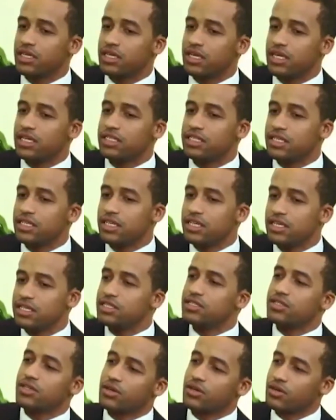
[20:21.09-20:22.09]
is it
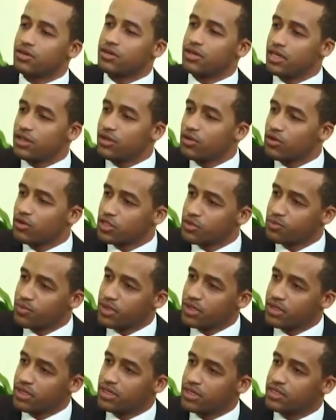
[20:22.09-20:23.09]
easier, in your
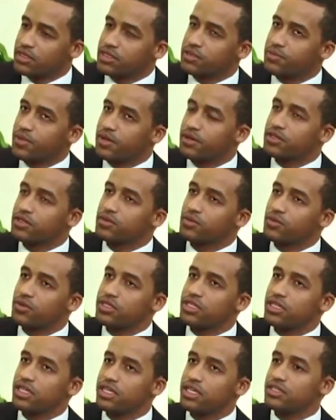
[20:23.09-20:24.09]
experience,
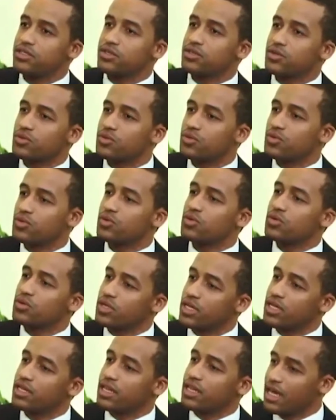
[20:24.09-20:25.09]
was it easier to rule
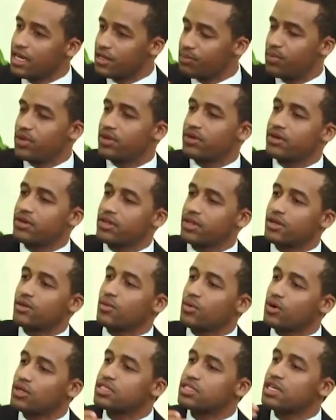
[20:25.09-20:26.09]
in that period than it
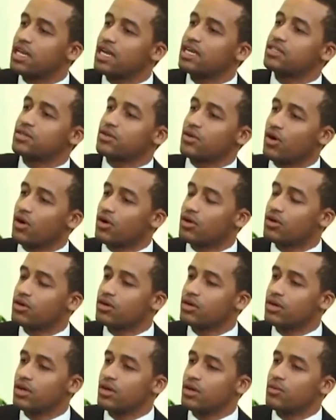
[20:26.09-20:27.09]
was later
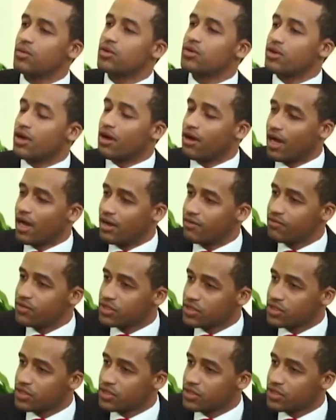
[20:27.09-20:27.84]
on, when you now have